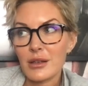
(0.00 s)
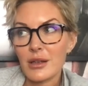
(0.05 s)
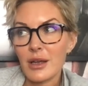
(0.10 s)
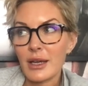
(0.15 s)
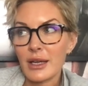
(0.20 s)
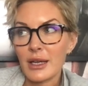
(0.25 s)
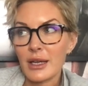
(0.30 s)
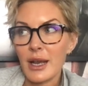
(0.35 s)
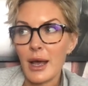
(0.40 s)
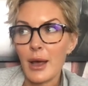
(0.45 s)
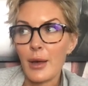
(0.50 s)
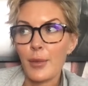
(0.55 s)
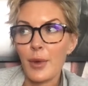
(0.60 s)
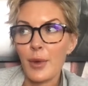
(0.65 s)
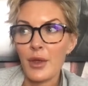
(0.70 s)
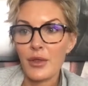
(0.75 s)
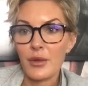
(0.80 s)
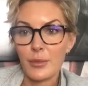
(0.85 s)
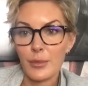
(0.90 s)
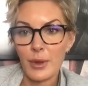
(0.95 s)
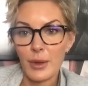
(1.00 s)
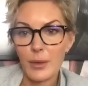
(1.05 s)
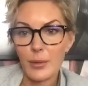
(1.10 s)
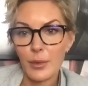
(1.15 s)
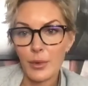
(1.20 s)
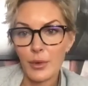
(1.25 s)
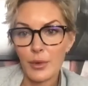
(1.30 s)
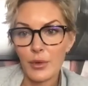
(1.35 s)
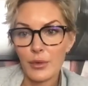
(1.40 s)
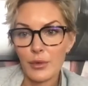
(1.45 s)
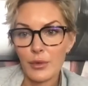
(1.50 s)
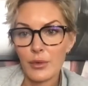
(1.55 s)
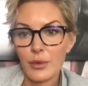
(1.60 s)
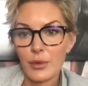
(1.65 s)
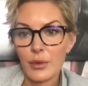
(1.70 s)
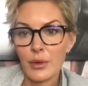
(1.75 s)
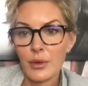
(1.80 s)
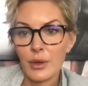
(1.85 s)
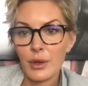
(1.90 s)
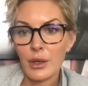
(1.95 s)
I could help other people.
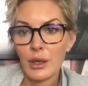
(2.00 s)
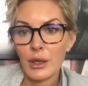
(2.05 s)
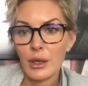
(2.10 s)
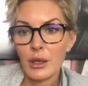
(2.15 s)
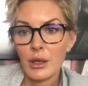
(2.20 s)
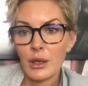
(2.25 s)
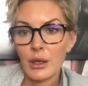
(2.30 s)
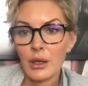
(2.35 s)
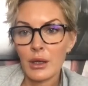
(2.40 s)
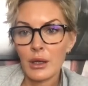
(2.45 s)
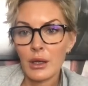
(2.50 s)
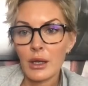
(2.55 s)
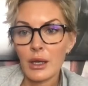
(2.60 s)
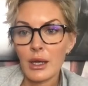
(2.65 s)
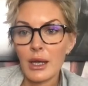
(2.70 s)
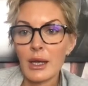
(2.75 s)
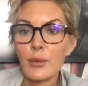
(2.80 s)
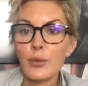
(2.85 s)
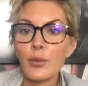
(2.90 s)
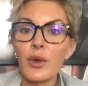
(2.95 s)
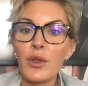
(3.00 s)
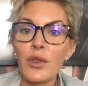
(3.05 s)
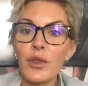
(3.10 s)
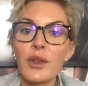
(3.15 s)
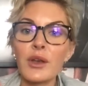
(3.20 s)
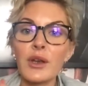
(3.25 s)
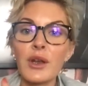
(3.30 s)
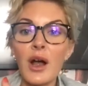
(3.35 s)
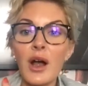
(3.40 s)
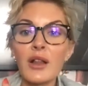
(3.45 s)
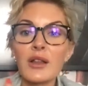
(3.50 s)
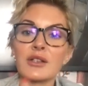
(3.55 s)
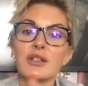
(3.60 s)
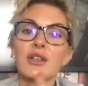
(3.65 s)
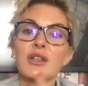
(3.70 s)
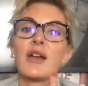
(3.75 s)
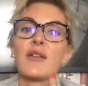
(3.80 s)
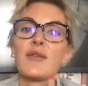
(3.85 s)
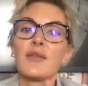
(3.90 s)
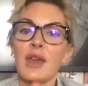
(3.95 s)
And with the knowledge
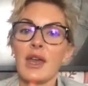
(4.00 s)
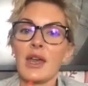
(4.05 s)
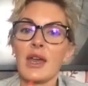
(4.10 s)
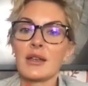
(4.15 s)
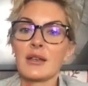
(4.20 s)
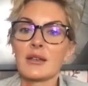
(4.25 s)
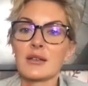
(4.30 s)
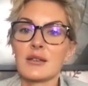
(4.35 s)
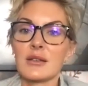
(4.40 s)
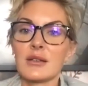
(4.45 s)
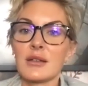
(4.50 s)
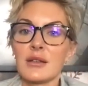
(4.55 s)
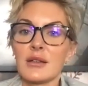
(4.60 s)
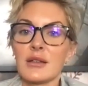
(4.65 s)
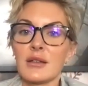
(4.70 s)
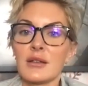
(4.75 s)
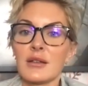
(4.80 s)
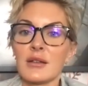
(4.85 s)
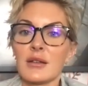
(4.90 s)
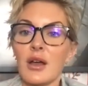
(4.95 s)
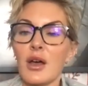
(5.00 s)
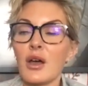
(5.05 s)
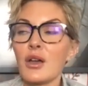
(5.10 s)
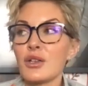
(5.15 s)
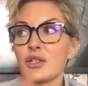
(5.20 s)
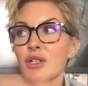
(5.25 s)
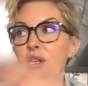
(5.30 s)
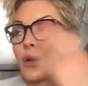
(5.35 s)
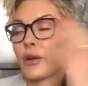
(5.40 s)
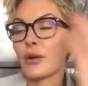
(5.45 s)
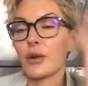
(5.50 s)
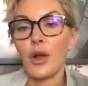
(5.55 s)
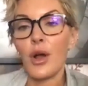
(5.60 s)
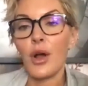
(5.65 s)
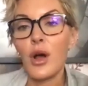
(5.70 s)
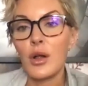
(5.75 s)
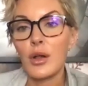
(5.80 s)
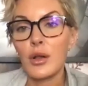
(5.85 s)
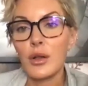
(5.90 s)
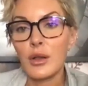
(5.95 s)
I've gained, I'll share it
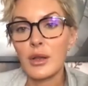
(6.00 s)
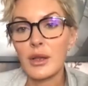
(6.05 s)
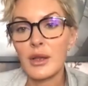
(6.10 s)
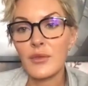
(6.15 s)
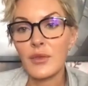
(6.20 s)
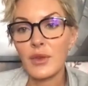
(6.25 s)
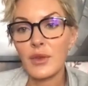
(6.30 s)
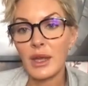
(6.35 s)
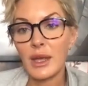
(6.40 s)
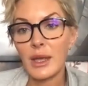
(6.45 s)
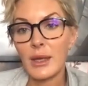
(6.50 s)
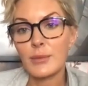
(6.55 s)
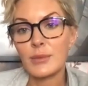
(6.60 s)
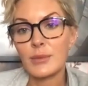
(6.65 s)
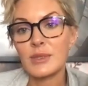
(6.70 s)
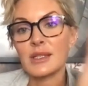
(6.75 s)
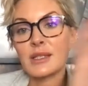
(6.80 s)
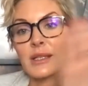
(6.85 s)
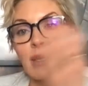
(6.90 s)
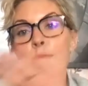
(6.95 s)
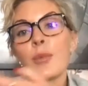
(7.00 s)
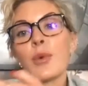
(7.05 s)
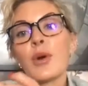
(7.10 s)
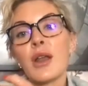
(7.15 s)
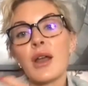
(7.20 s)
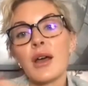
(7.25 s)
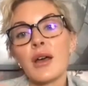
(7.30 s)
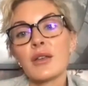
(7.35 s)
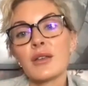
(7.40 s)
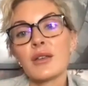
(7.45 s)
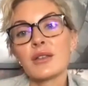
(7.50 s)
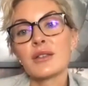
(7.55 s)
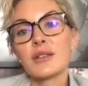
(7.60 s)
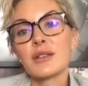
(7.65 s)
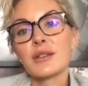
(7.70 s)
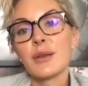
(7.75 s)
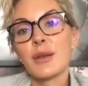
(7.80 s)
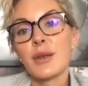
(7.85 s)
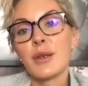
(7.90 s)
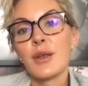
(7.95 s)
all. If it keeps someone else
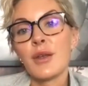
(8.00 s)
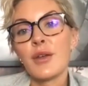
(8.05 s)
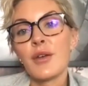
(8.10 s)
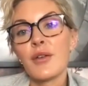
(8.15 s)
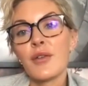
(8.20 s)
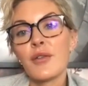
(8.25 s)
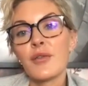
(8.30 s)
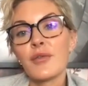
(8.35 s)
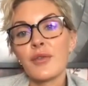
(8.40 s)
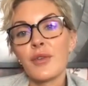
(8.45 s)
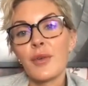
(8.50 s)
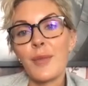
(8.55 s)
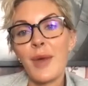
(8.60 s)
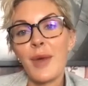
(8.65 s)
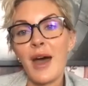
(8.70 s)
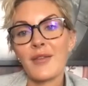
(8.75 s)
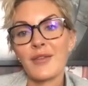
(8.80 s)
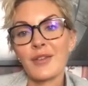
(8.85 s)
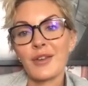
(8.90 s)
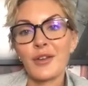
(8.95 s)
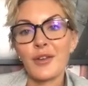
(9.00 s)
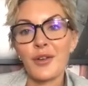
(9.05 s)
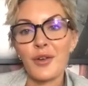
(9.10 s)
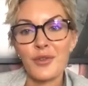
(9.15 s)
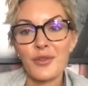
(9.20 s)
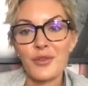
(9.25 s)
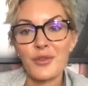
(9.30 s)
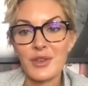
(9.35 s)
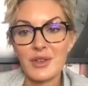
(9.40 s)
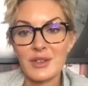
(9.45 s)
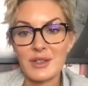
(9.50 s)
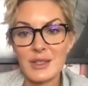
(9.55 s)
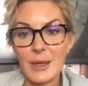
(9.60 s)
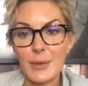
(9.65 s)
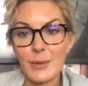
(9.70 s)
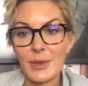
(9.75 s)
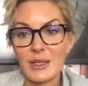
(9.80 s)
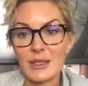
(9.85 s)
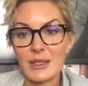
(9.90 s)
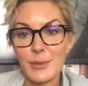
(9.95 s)
from having to go through the
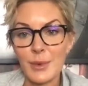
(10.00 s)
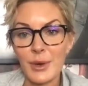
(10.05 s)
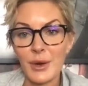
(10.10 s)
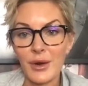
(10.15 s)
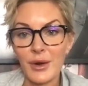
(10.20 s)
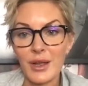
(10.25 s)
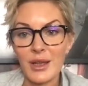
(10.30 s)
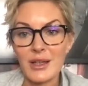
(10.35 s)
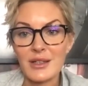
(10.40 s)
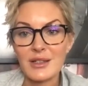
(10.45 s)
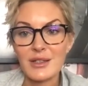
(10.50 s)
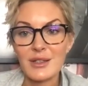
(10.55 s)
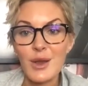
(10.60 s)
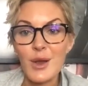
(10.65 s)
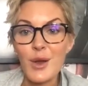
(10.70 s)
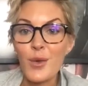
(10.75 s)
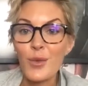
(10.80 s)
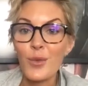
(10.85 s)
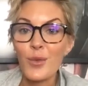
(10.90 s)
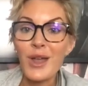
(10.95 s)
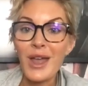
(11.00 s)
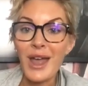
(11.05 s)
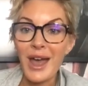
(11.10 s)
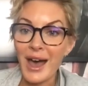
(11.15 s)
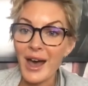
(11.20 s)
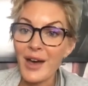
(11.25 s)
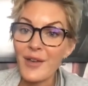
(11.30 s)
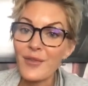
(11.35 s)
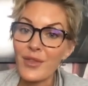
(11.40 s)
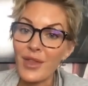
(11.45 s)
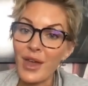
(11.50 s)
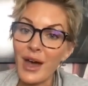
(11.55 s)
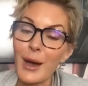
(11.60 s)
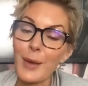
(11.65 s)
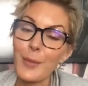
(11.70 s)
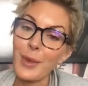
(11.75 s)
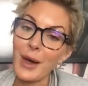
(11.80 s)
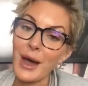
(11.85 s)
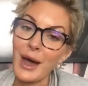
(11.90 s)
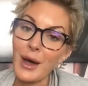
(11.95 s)
same experience, we have that
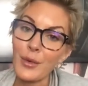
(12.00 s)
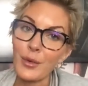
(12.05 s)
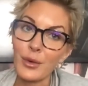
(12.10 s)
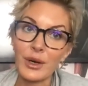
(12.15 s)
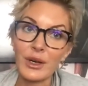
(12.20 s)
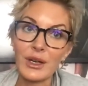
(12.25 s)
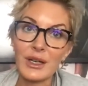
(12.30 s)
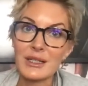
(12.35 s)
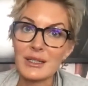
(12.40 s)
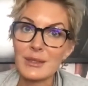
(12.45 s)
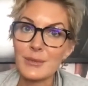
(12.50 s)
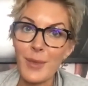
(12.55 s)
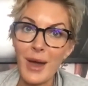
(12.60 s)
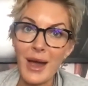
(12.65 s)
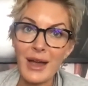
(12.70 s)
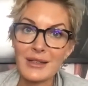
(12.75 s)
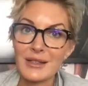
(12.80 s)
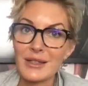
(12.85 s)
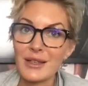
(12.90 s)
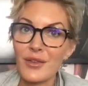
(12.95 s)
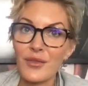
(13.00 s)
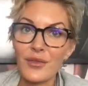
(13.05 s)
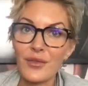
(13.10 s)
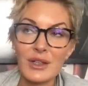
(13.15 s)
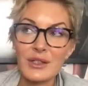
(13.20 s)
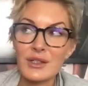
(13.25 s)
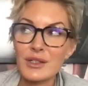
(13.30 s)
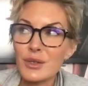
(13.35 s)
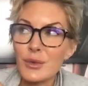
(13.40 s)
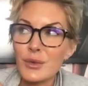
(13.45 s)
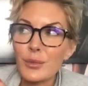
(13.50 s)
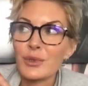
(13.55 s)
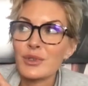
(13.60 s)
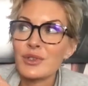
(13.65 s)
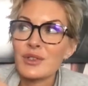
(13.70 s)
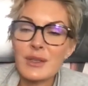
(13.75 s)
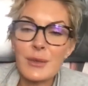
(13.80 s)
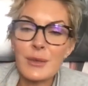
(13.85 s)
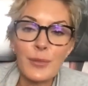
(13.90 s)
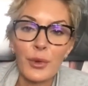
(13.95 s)
power. It's massive. It's super
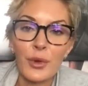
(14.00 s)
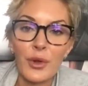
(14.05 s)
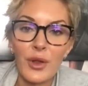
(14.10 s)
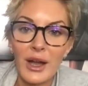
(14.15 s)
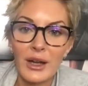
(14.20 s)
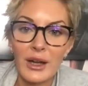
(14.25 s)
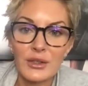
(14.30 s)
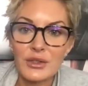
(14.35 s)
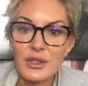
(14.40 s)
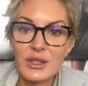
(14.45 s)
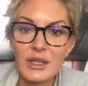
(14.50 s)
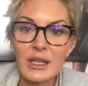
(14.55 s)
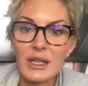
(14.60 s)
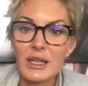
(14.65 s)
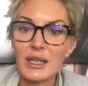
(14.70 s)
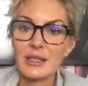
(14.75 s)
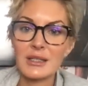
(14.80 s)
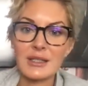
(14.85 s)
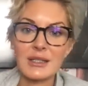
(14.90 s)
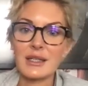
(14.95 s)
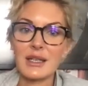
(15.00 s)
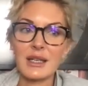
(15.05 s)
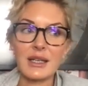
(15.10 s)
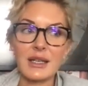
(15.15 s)
simple, actually. It's